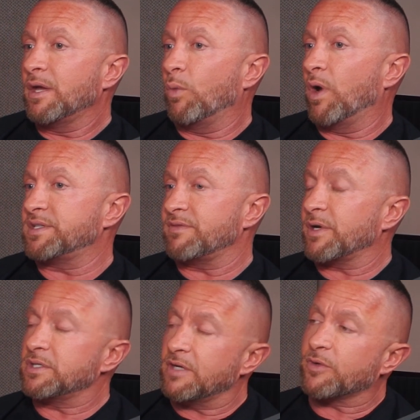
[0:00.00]
was a
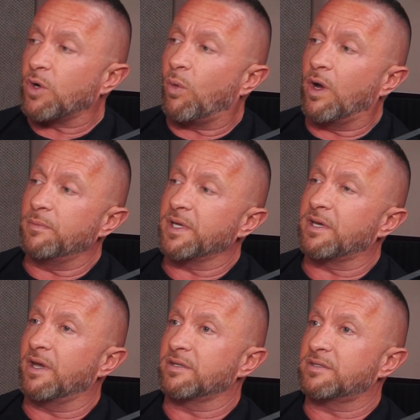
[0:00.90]
very difficult one,
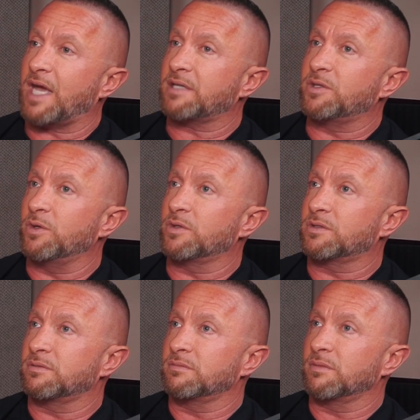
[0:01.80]
because
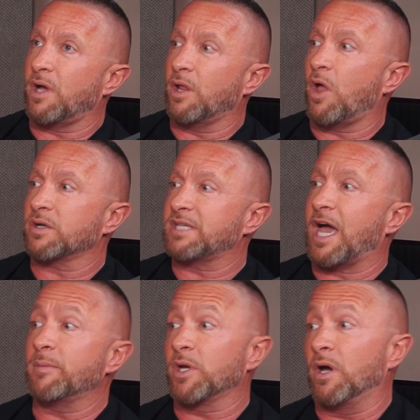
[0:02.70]
tattoos a long
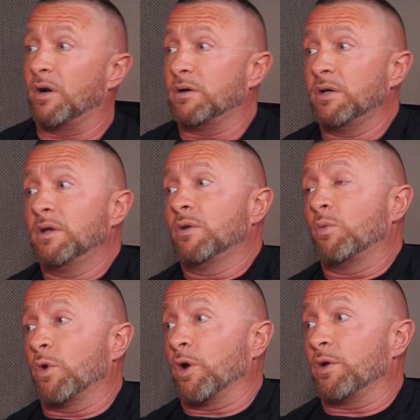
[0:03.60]
time ago
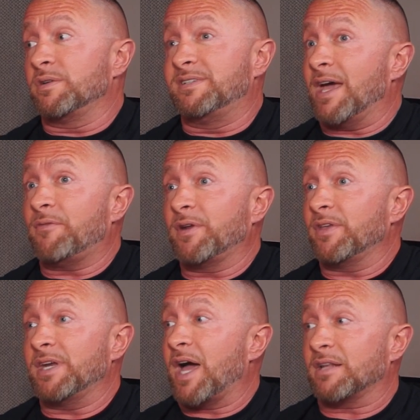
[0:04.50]
were
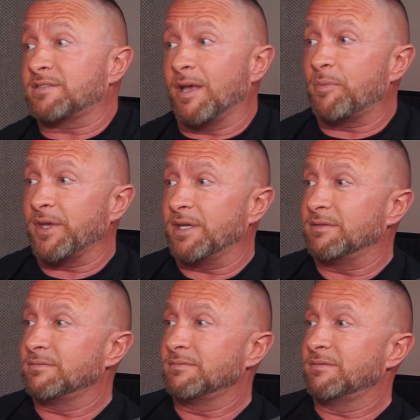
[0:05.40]
definitely not
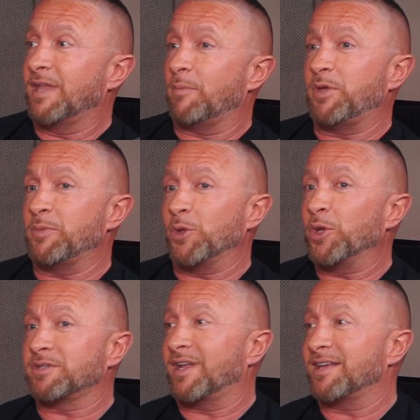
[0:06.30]
something that people
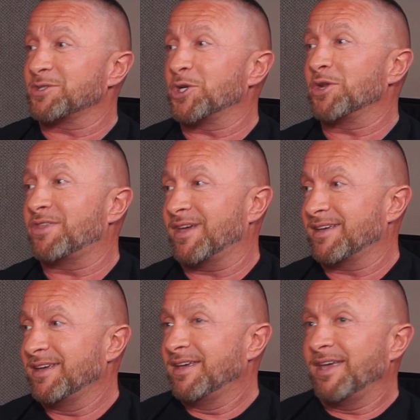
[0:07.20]
looked at as a good
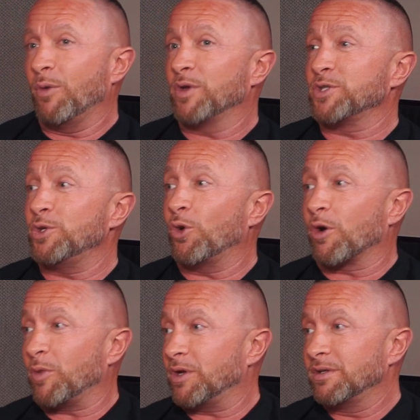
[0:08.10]
thing. It wasn't
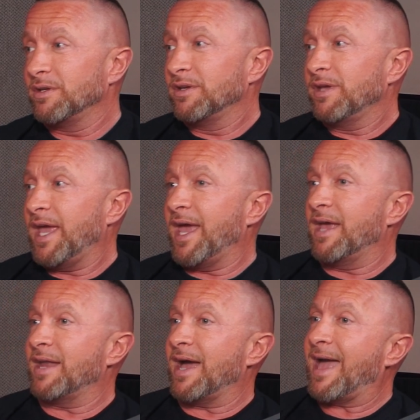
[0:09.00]
normal.
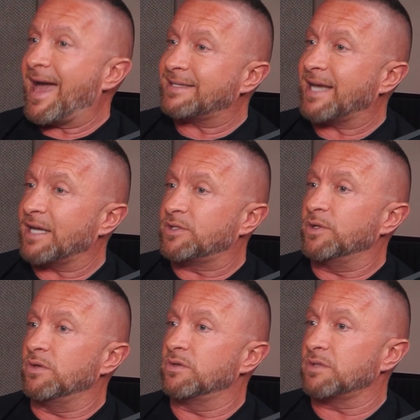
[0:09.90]
And I had
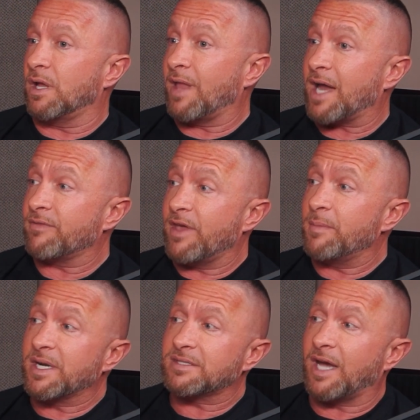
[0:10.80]
tattoos, a lot of
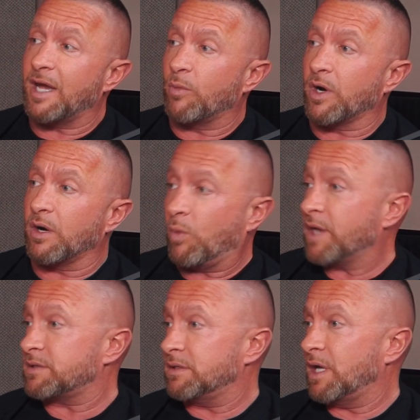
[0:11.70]
them, in a time where it
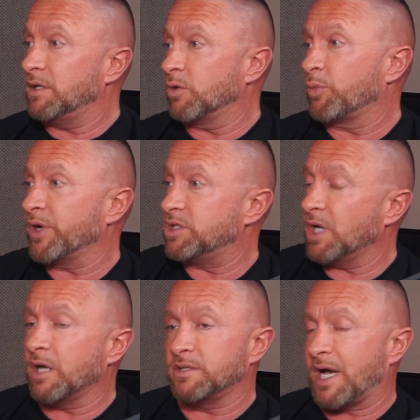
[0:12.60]
wasn't, and you were
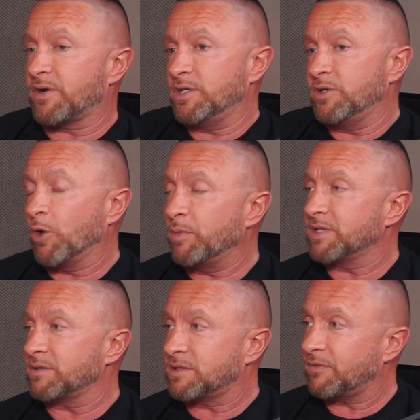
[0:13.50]
prejudged. How can you know
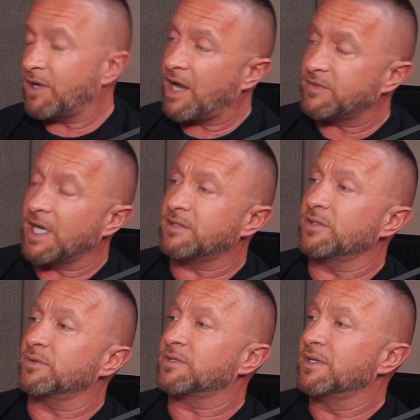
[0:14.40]
business if you have
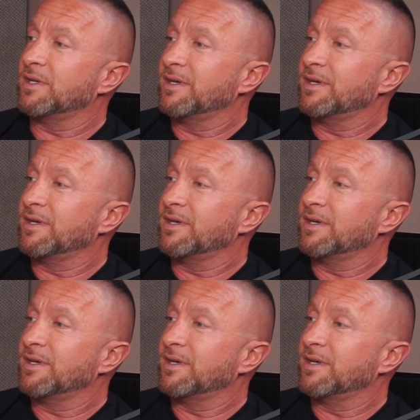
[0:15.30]
tattoos?